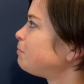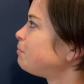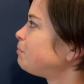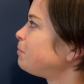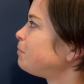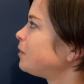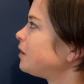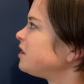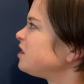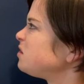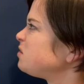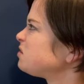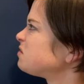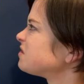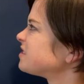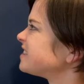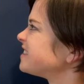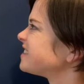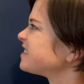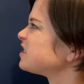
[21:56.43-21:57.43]
But
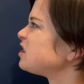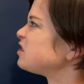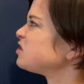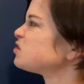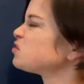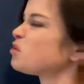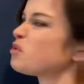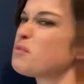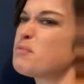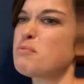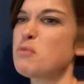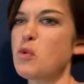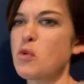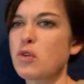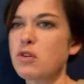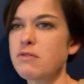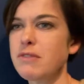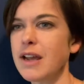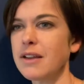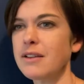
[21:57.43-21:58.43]
uterus is sort of more
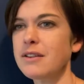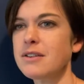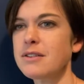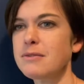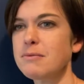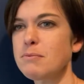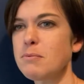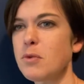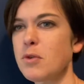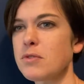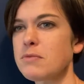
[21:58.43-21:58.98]
correct, more